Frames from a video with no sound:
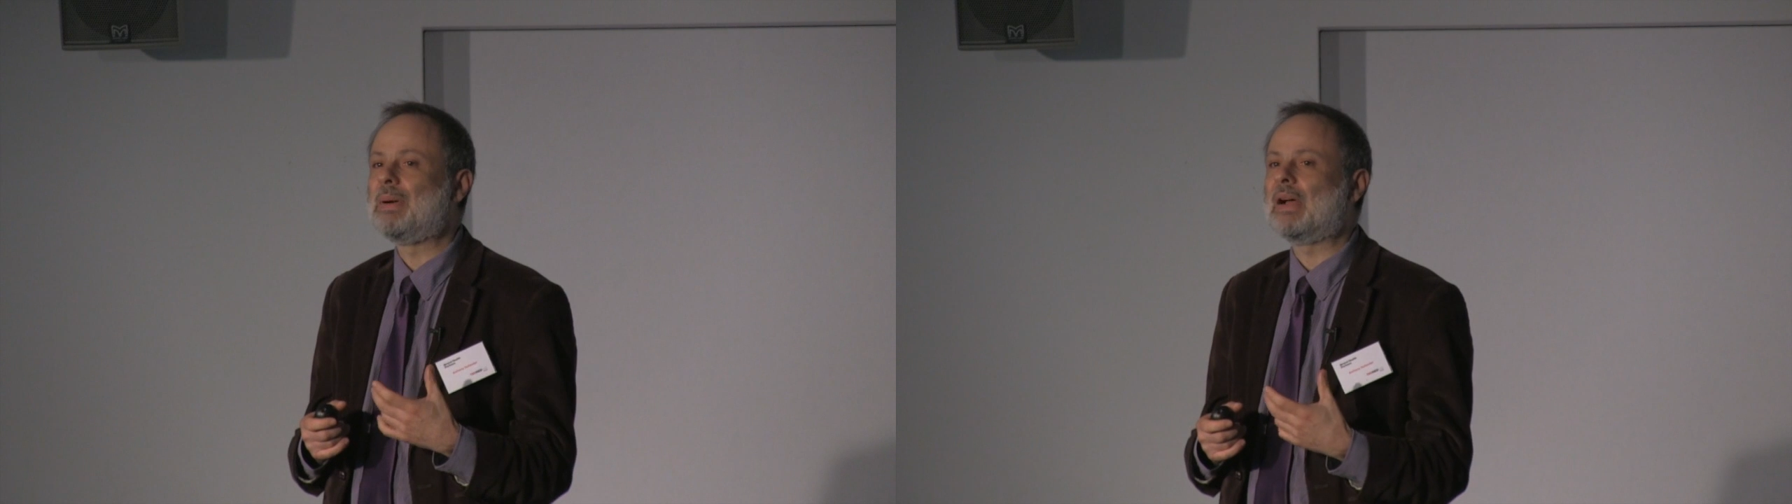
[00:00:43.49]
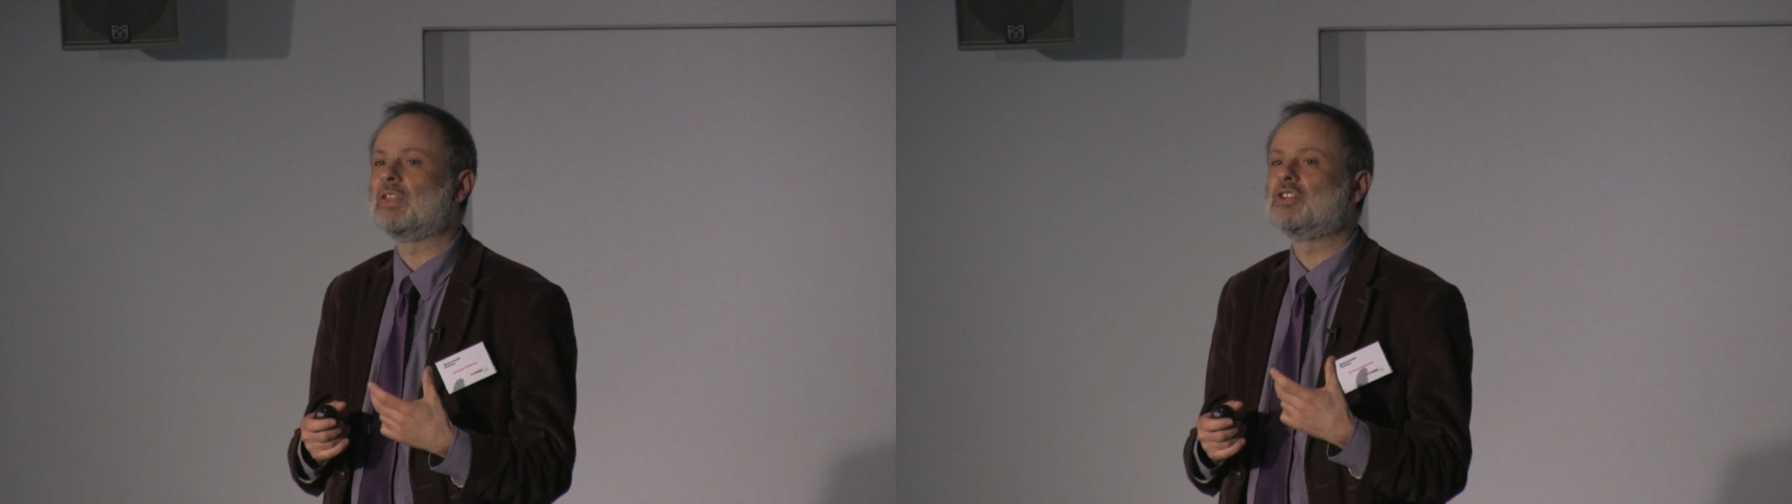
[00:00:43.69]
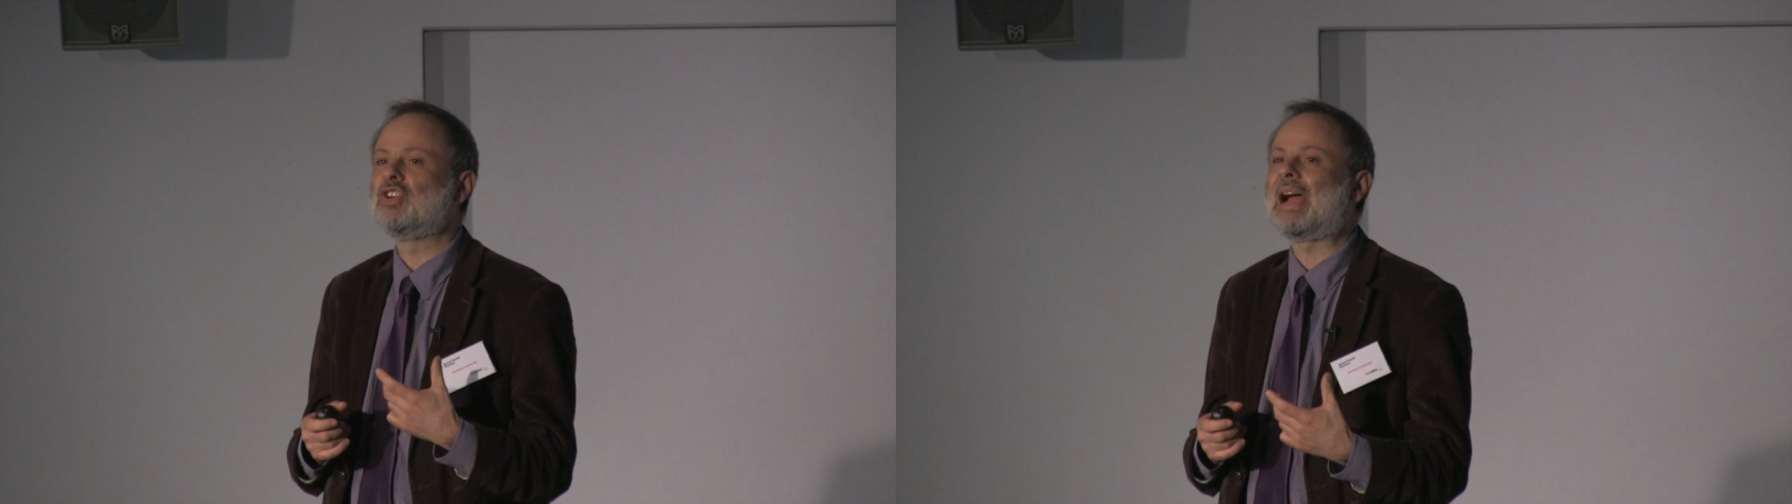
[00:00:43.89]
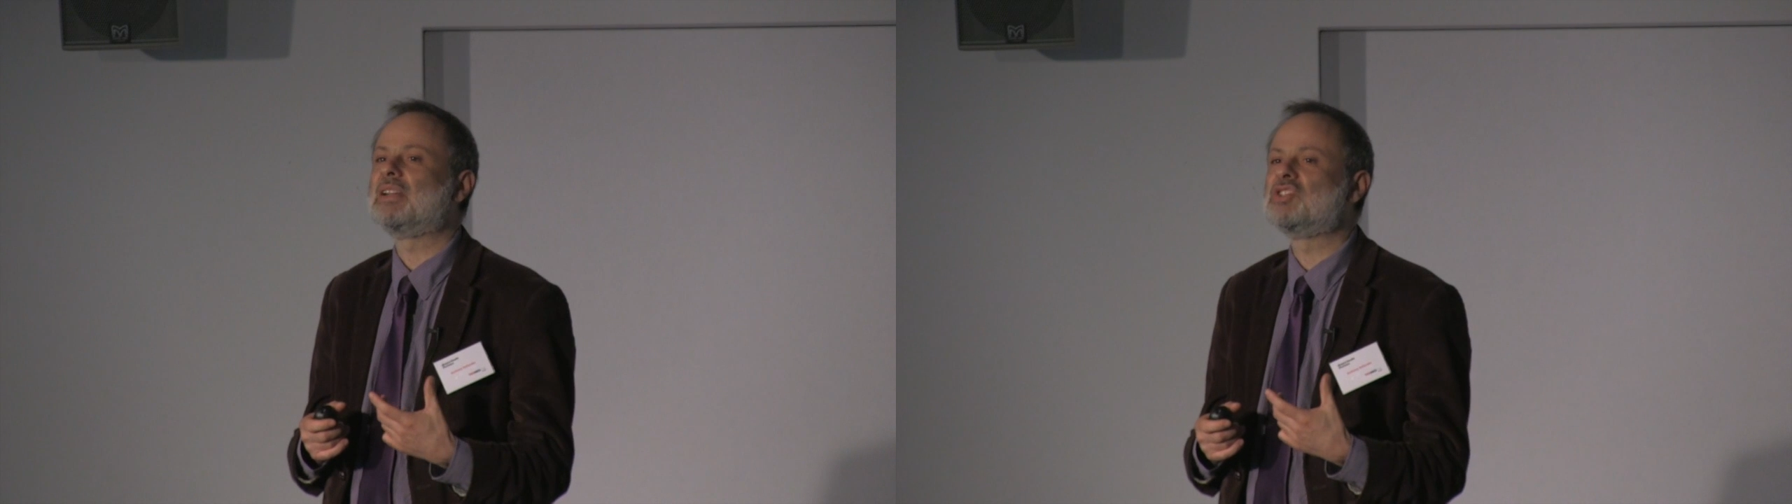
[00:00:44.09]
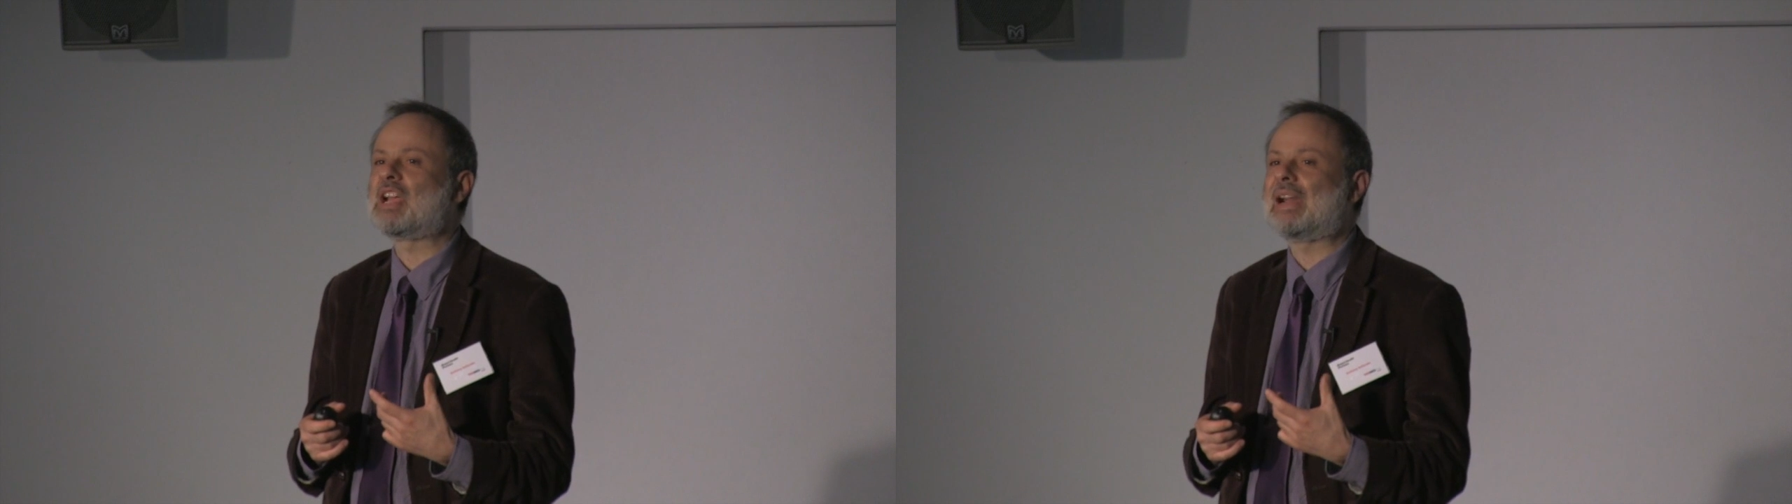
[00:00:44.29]
about the
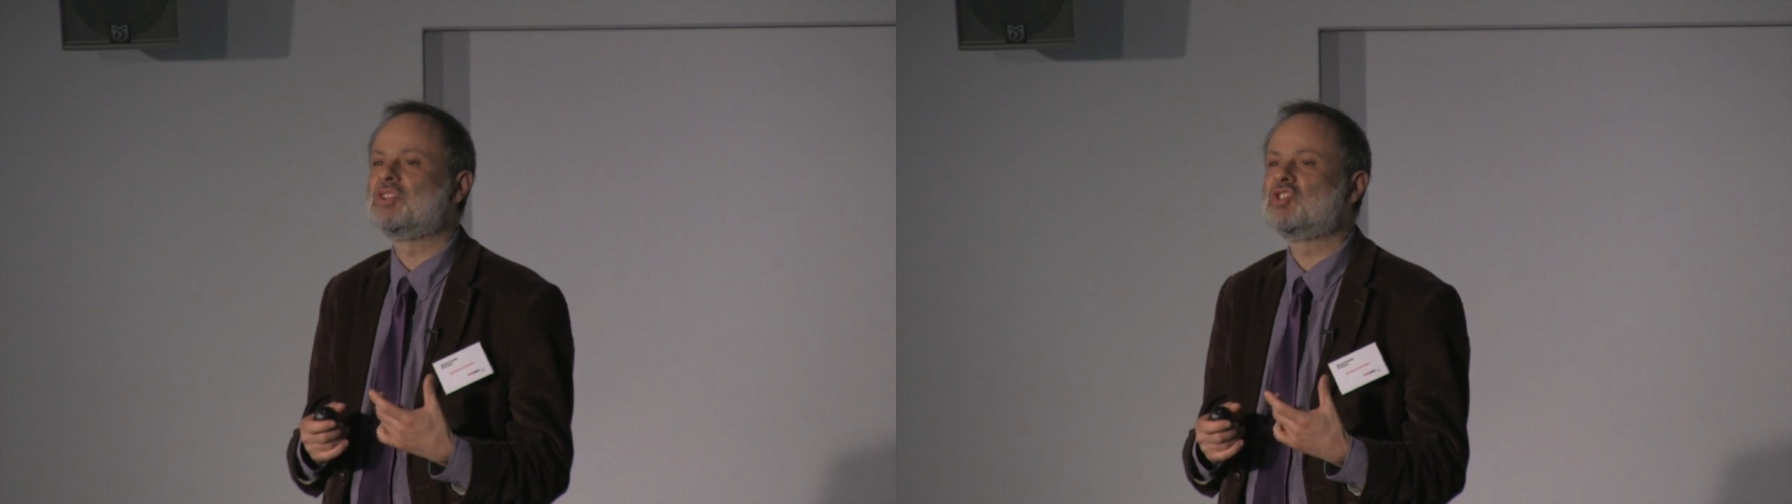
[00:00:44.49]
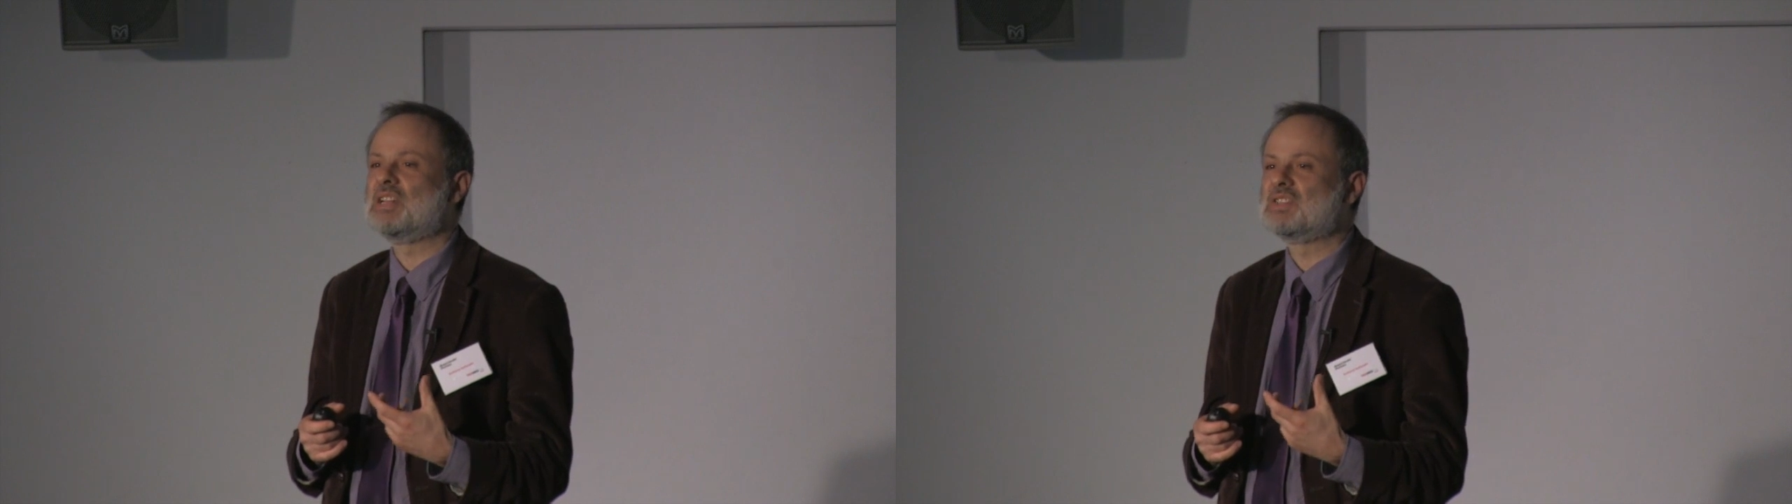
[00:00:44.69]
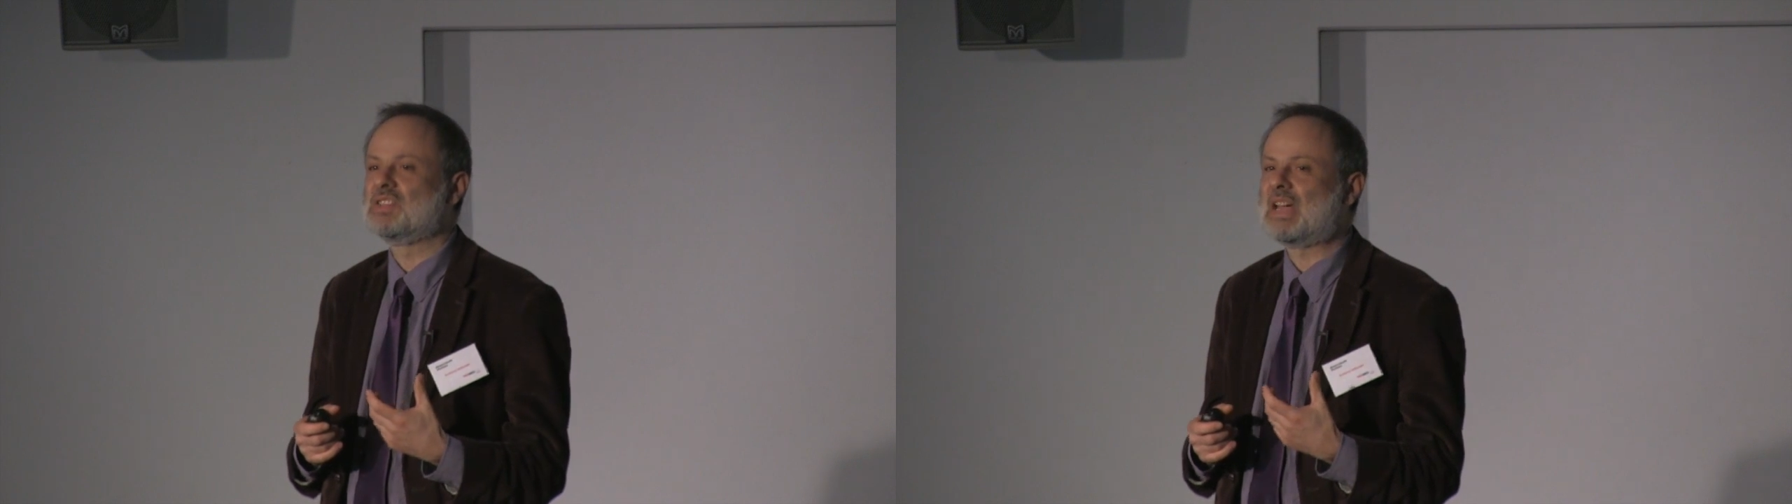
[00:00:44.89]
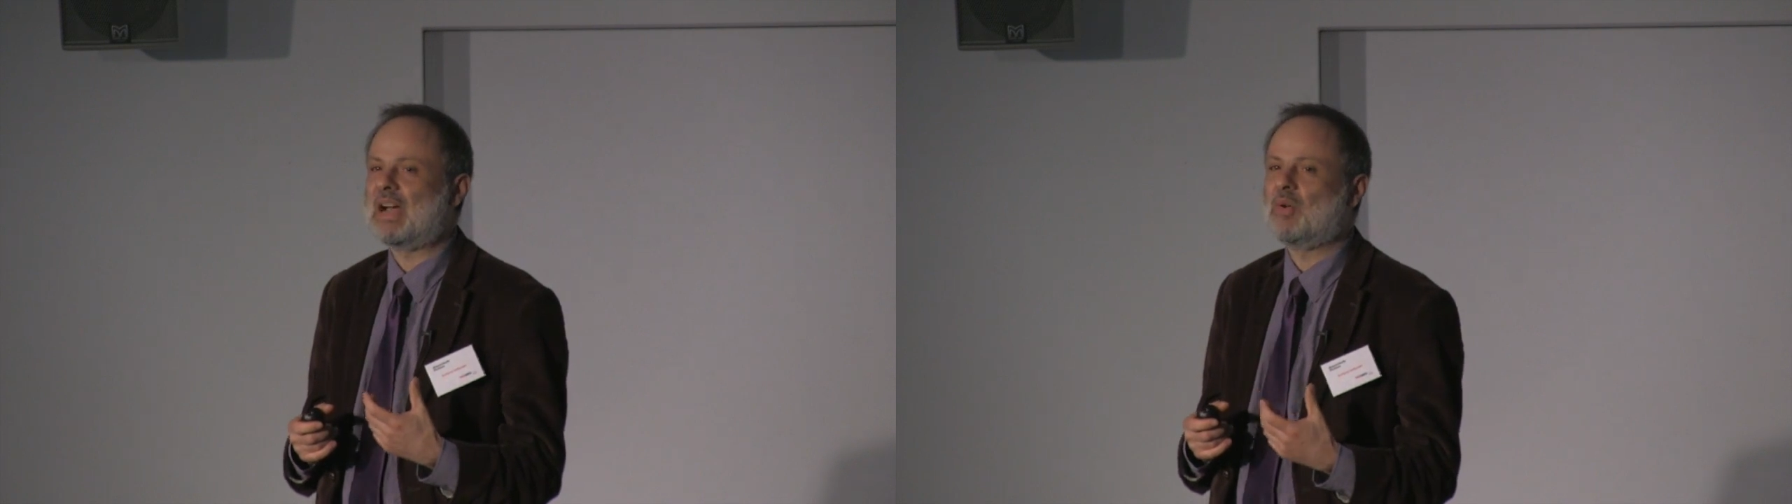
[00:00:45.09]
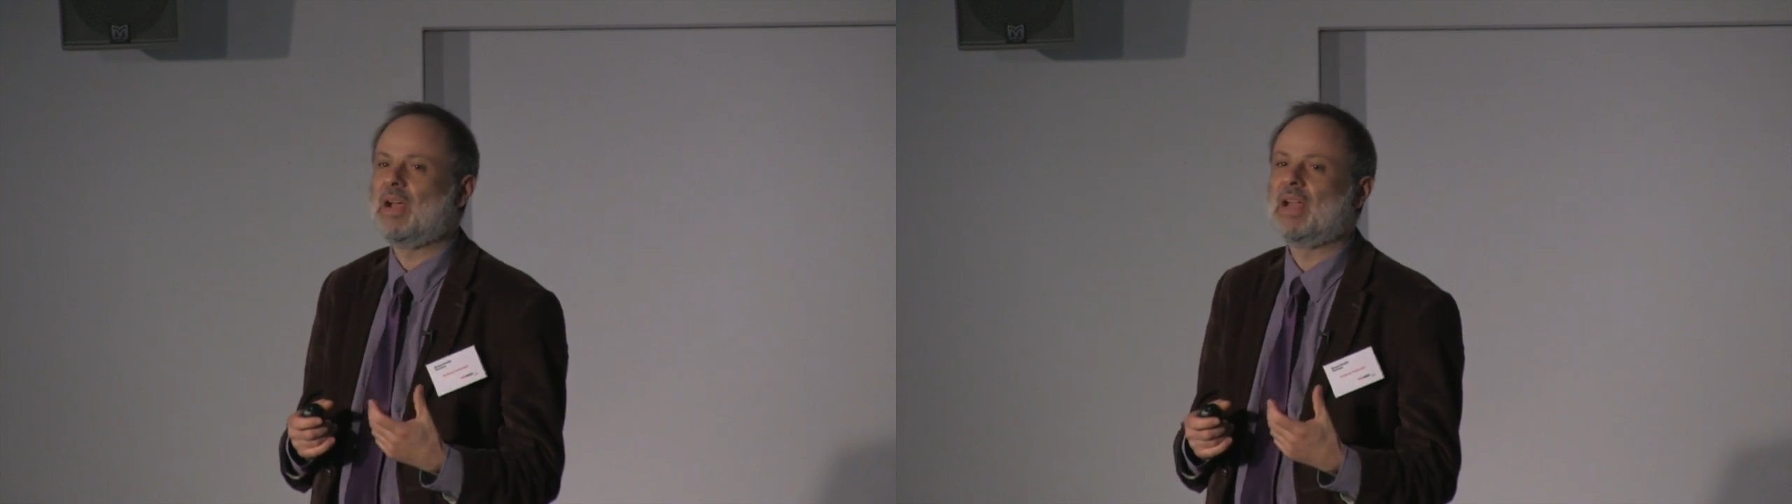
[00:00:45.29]
grand challenges and
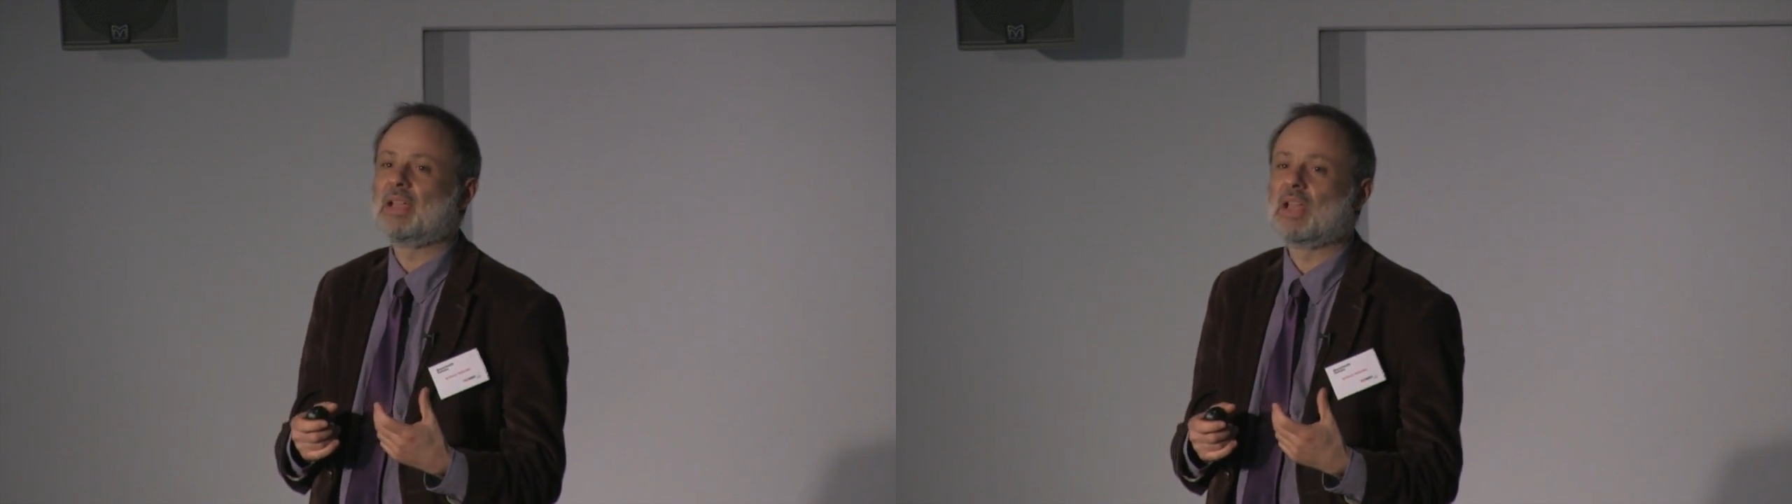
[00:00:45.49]
how we're